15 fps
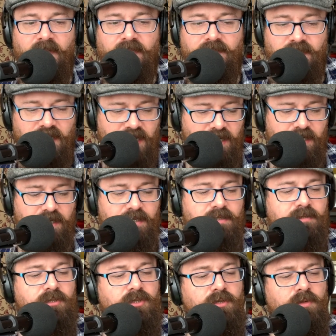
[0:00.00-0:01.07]
Today
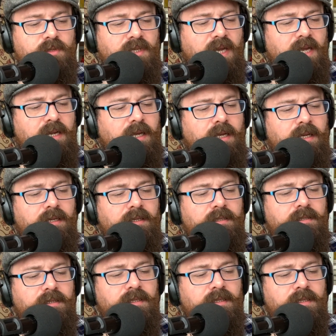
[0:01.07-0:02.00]
is Tuesday, and it is